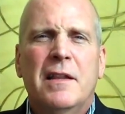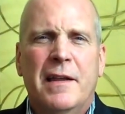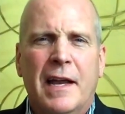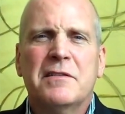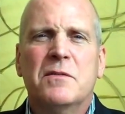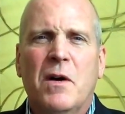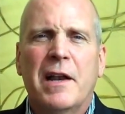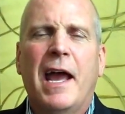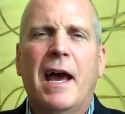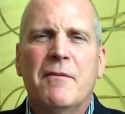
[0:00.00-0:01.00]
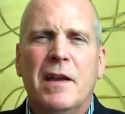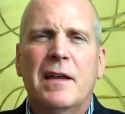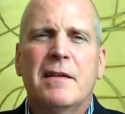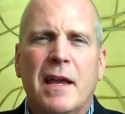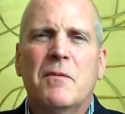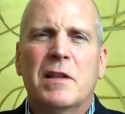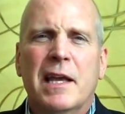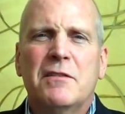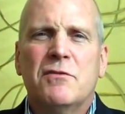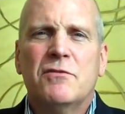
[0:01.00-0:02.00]
They actually want to have a
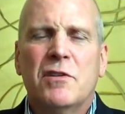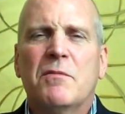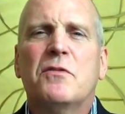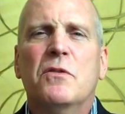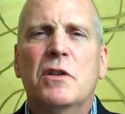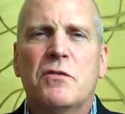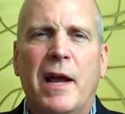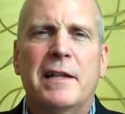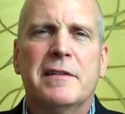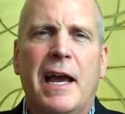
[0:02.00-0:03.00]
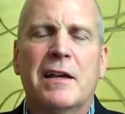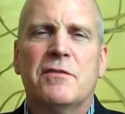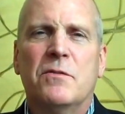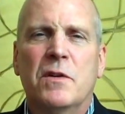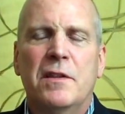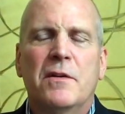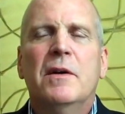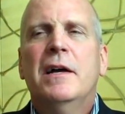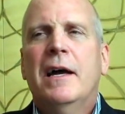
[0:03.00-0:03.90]
relationship through the transaction with you.